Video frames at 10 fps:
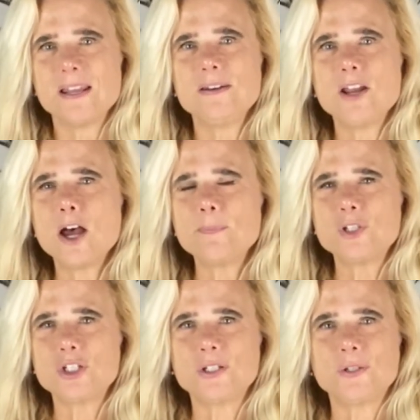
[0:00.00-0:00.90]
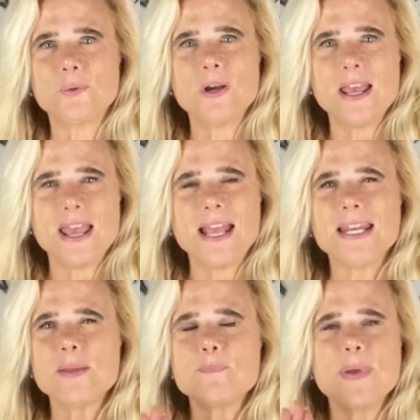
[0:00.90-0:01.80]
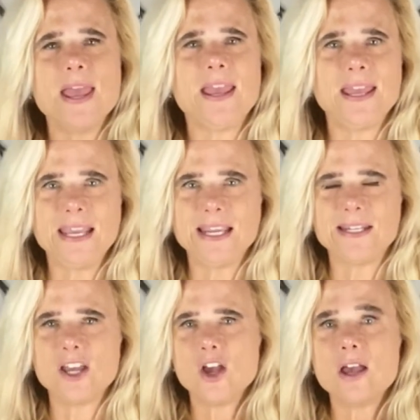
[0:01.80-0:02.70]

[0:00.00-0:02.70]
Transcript: numb to any pain